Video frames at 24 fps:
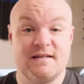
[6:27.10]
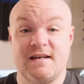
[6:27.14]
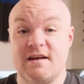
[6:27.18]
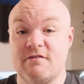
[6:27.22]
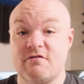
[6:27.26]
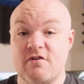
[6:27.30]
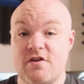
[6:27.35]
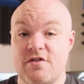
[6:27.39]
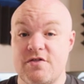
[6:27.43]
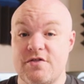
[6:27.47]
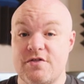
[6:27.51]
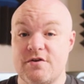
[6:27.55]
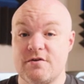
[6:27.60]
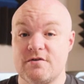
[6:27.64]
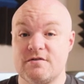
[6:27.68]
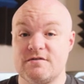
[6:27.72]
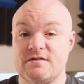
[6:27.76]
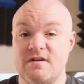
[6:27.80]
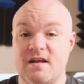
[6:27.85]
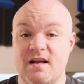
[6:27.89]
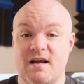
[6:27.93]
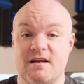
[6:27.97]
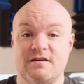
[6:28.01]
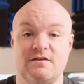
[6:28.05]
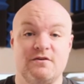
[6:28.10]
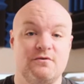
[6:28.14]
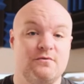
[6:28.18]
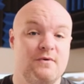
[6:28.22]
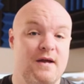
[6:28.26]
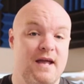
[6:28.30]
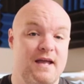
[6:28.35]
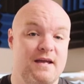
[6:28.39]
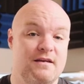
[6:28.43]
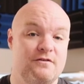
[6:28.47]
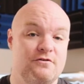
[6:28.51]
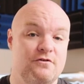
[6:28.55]
and every Thursday I do
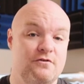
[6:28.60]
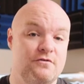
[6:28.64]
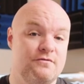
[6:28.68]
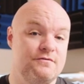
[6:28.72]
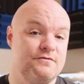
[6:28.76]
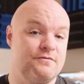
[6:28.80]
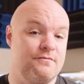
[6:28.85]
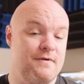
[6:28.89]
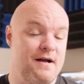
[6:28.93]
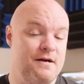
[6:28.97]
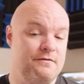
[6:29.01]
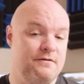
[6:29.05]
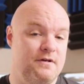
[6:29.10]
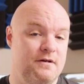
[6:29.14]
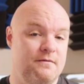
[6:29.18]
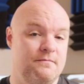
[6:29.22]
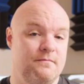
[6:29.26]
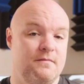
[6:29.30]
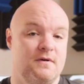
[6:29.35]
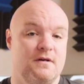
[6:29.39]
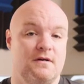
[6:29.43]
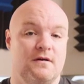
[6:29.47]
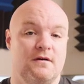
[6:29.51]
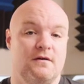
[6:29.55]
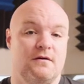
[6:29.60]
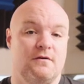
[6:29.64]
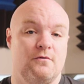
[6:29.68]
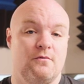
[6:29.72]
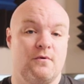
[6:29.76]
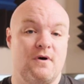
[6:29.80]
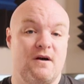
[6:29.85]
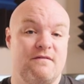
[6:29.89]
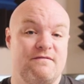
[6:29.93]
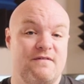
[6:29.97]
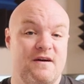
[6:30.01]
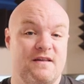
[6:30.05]
a news roundup
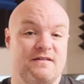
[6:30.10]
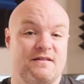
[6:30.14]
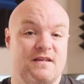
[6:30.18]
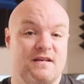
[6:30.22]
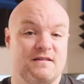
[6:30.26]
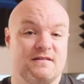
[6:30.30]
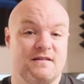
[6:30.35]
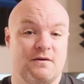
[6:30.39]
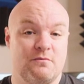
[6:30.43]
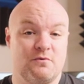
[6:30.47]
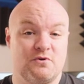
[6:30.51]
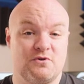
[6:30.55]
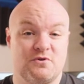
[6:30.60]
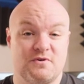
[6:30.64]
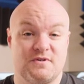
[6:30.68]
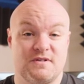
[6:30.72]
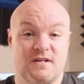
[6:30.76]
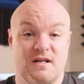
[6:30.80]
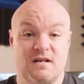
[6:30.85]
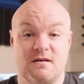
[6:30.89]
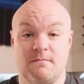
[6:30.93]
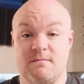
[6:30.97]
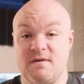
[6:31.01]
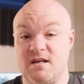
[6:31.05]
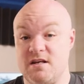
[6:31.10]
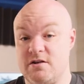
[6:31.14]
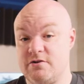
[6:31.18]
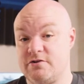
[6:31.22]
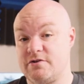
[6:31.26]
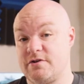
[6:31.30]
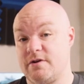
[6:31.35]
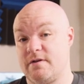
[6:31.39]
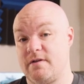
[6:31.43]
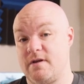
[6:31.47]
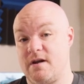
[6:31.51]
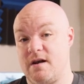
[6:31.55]
where I find things that were interesting to me and
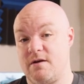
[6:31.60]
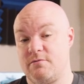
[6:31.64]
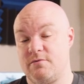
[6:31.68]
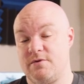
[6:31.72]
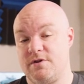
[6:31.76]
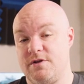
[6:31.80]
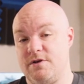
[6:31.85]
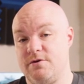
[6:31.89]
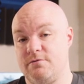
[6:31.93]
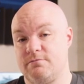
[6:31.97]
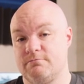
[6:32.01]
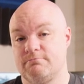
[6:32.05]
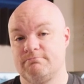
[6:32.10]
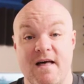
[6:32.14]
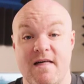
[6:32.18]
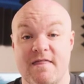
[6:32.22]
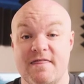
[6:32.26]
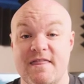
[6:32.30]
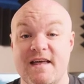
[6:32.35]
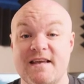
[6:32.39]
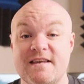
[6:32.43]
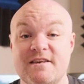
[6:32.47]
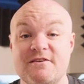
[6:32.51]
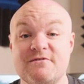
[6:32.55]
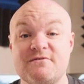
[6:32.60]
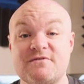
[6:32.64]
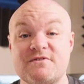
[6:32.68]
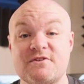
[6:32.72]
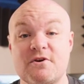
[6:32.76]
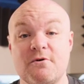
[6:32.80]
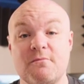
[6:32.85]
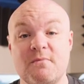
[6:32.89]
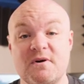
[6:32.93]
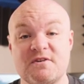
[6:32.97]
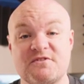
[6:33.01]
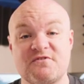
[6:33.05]
share that out with you. Thank you
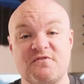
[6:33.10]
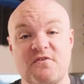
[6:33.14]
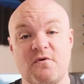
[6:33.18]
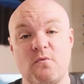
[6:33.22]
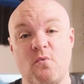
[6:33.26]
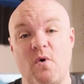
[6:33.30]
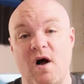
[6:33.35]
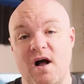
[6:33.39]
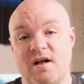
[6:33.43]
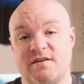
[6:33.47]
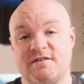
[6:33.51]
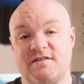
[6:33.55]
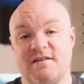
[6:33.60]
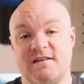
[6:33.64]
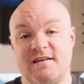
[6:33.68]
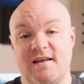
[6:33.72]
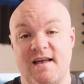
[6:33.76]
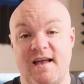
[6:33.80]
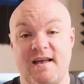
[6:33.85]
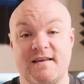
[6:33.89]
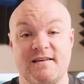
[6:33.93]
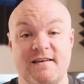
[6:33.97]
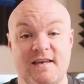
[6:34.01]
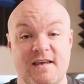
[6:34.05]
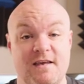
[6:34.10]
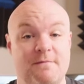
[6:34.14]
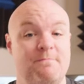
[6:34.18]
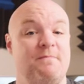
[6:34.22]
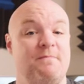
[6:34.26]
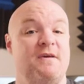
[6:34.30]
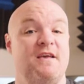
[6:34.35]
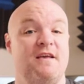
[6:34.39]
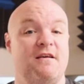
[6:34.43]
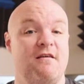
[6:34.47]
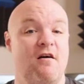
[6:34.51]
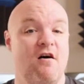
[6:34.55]
so much for watching and keep
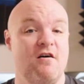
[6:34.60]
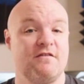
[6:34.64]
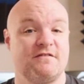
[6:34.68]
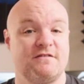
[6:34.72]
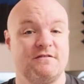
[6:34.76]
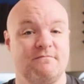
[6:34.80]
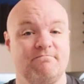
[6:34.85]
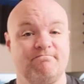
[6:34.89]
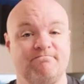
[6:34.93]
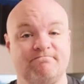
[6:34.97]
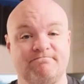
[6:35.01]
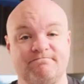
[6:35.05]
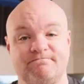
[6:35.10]
being awesome.